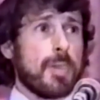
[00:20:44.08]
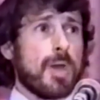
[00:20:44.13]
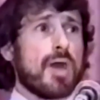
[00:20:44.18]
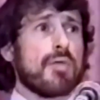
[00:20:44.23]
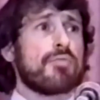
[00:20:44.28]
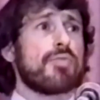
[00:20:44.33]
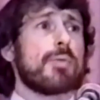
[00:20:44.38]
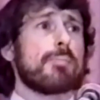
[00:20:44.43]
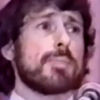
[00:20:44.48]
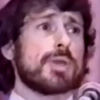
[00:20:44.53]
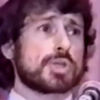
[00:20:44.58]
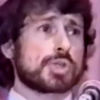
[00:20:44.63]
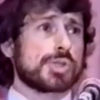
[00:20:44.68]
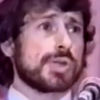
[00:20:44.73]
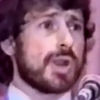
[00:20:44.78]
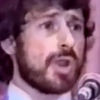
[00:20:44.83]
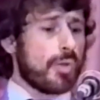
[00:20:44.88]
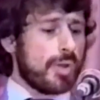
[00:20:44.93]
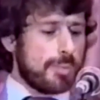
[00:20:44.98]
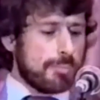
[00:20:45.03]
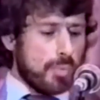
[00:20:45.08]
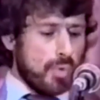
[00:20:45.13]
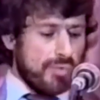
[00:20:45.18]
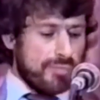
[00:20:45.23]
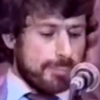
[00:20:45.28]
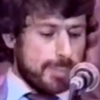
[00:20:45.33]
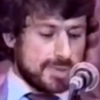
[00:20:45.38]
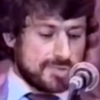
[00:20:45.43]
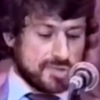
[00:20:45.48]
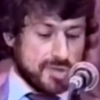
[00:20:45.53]
of the missionary
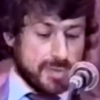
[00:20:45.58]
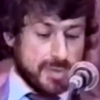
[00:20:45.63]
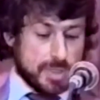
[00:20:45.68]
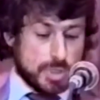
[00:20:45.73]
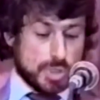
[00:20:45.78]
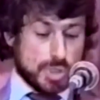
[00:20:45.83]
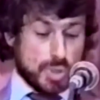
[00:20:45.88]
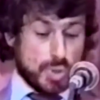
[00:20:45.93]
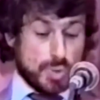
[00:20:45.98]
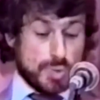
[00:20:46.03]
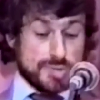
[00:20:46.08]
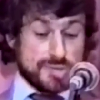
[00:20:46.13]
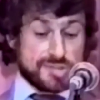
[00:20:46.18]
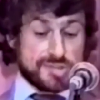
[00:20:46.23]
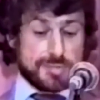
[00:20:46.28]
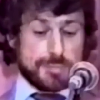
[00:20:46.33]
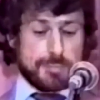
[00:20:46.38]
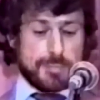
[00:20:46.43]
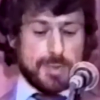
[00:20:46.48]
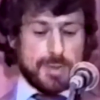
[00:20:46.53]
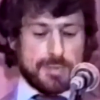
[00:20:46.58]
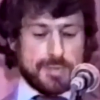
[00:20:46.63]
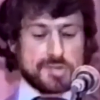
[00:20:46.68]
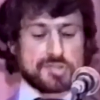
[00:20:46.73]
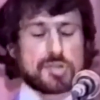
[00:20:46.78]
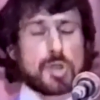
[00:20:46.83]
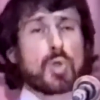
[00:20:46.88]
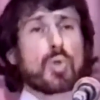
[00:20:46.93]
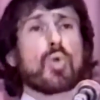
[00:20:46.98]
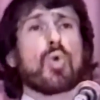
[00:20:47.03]
movement to the Jews, the
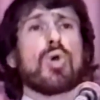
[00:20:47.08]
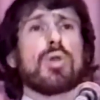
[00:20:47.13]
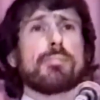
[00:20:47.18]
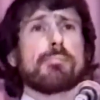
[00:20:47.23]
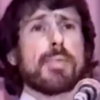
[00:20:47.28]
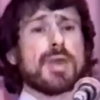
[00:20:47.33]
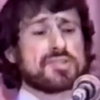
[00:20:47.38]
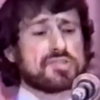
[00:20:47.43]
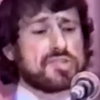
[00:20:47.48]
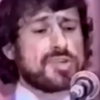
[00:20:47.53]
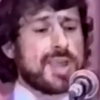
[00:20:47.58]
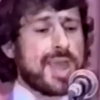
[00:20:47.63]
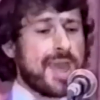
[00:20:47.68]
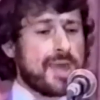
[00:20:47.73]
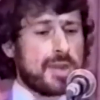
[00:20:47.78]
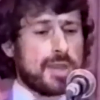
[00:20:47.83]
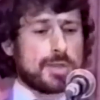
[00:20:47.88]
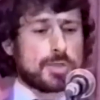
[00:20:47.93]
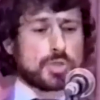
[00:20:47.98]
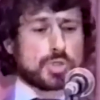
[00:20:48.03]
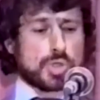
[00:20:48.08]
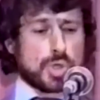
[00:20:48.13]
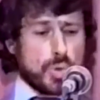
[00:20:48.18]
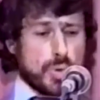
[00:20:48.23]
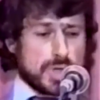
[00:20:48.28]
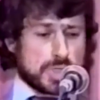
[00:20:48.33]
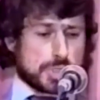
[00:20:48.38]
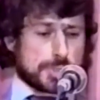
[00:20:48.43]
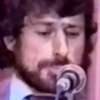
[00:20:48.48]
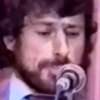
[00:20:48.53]
so called Messianic
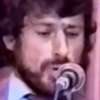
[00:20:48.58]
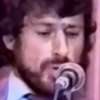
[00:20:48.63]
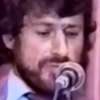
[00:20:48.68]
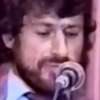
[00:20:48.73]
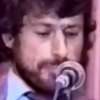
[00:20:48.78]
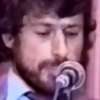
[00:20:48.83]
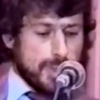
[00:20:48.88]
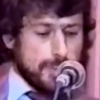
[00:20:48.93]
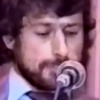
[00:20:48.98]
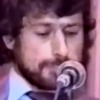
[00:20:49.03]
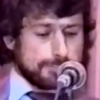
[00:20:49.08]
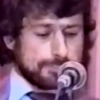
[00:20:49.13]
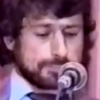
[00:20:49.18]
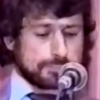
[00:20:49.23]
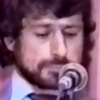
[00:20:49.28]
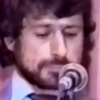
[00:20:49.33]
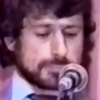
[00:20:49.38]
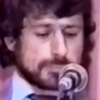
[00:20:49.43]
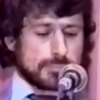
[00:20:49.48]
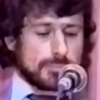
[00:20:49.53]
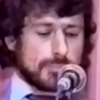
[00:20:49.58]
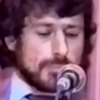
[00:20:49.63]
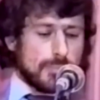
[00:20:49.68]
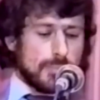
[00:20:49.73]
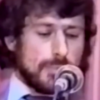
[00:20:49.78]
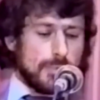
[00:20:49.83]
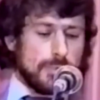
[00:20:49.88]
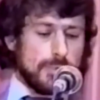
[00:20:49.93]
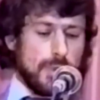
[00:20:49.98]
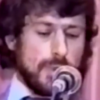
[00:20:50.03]
Jewish movement.
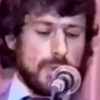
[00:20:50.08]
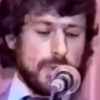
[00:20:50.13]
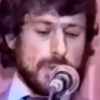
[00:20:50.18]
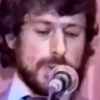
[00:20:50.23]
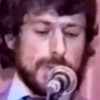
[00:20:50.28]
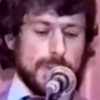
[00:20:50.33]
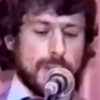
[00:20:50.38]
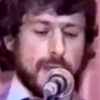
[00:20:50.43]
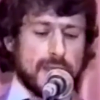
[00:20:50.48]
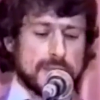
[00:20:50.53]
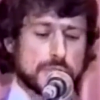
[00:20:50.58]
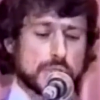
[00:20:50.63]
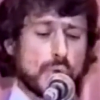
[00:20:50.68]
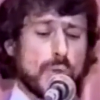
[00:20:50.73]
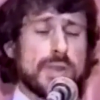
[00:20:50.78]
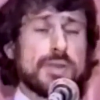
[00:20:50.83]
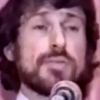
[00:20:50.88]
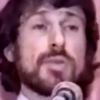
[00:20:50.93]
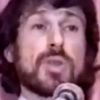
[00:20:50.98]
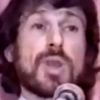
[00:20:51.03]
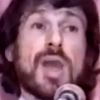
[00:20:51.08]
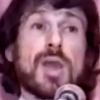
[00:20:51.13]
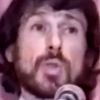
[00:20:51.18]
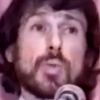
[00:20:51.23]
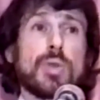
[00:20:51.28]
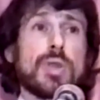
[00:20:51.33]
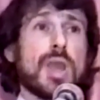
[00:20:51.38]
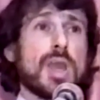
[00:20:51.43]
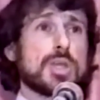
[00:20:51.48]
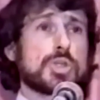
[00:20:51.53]
I joined a
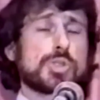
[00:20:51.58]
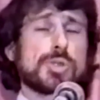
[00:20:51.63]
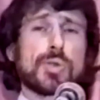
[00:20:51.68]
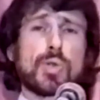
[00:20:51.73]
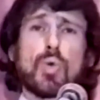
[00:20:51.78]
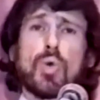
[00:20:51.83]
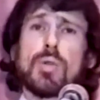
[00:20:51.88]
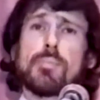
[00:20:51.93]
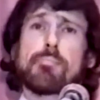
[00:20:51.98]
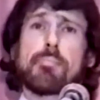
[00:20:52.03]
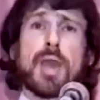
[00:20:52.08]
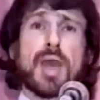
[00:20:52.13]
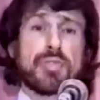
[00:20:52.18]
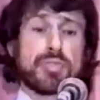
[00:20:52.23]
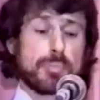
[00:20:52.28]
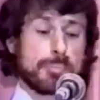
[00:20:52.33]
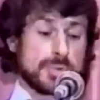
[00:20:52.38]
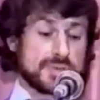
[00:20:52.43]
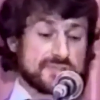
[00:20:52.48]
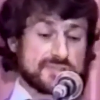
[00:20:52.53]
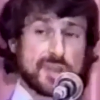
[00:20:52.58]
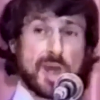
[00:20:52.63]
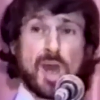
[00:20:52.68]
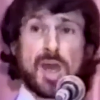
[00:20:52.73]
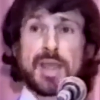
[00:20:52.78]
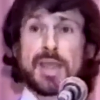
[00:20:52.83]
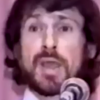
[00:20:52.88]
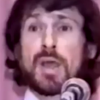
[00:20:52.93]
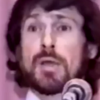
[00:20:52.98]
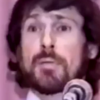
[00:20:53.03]
congregation called Beth
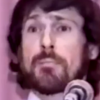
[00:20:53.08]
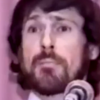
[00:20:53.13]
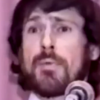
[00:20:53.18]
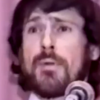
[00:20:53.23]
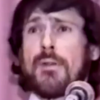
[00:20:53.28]
Messiah